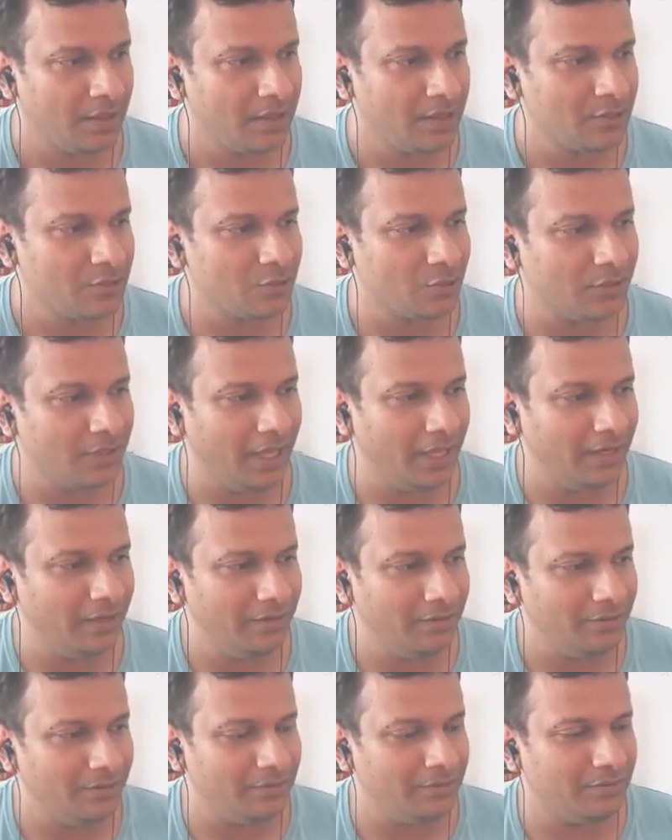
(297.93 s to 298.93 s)
So
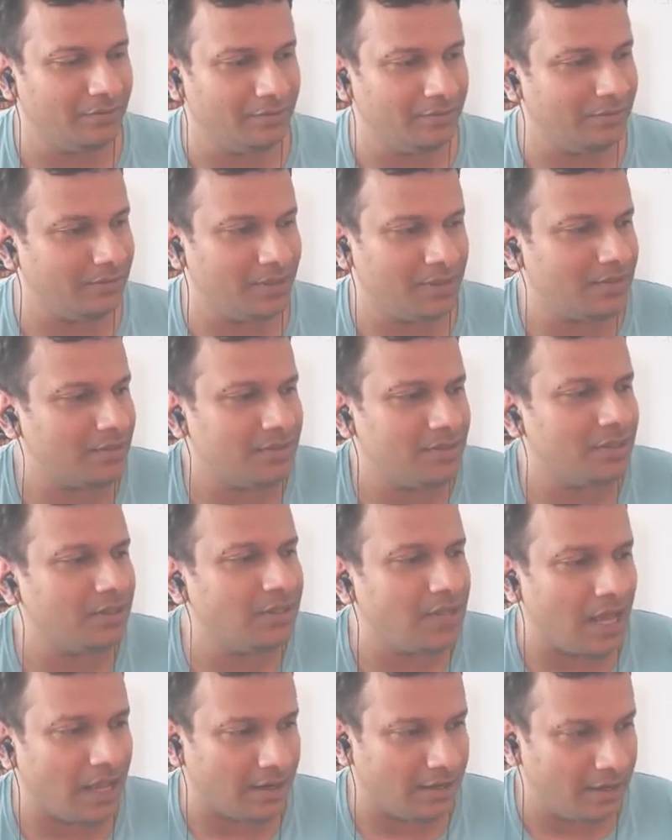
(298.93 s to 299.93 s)
then this is the
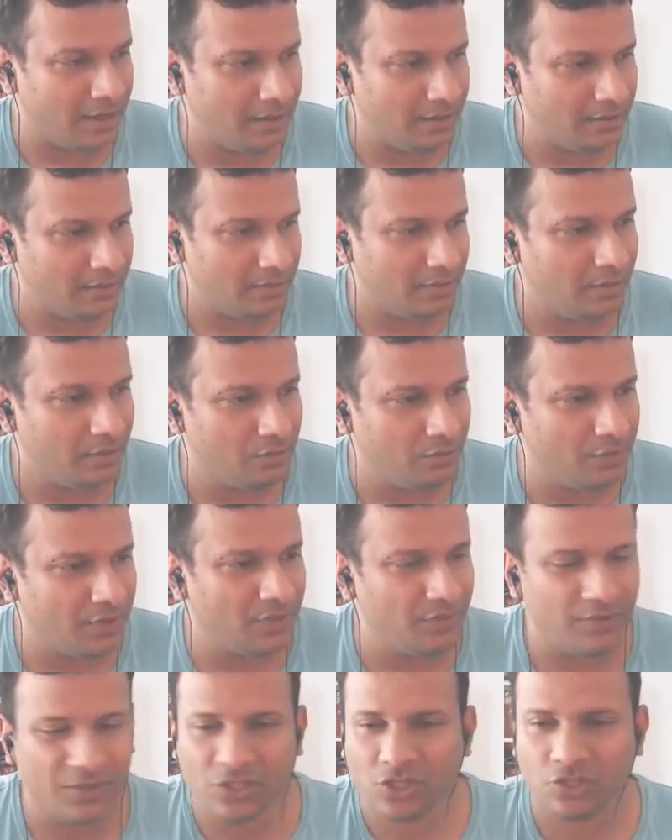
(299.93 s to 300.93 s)
target.
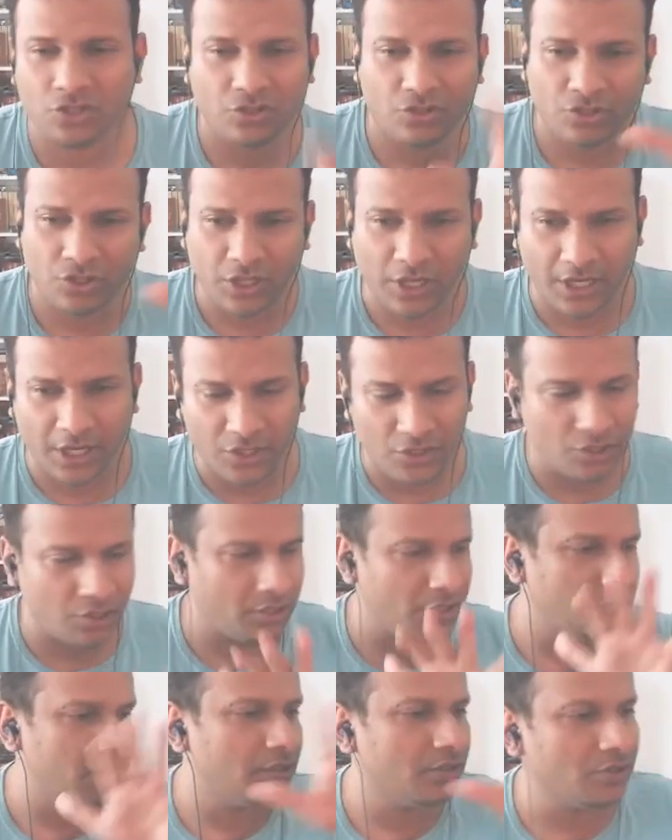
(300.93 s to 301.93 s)
We just change
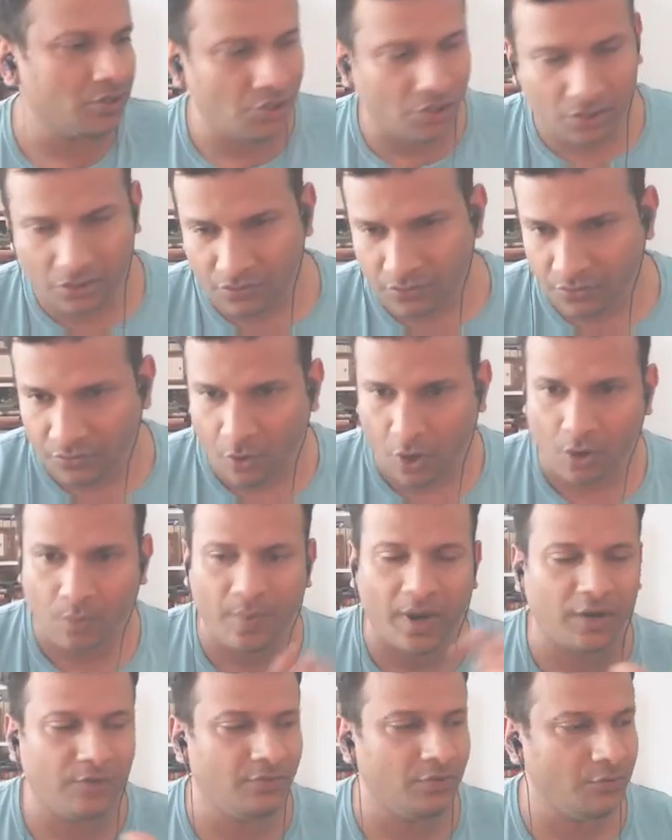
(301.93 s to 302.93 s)
it in the
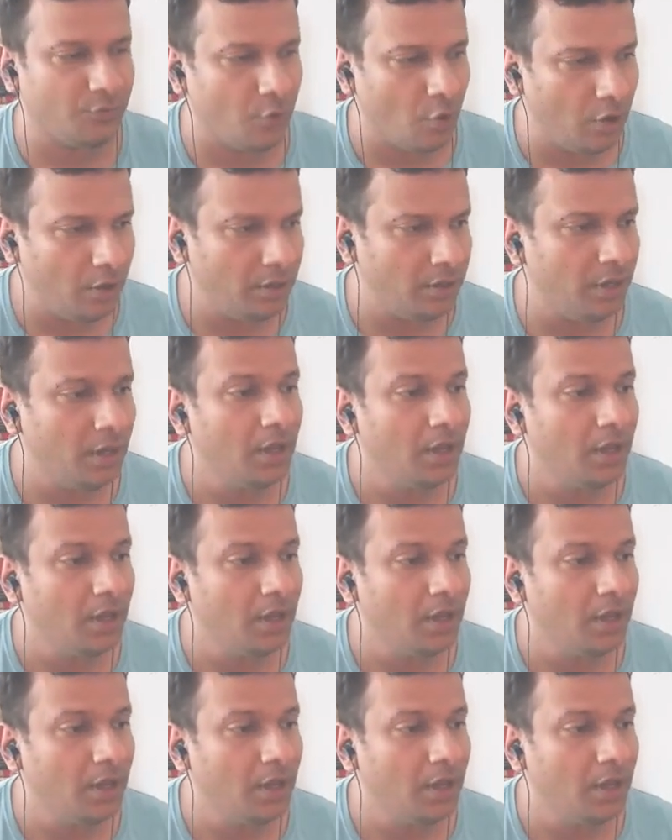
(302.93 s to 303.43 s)
format we want.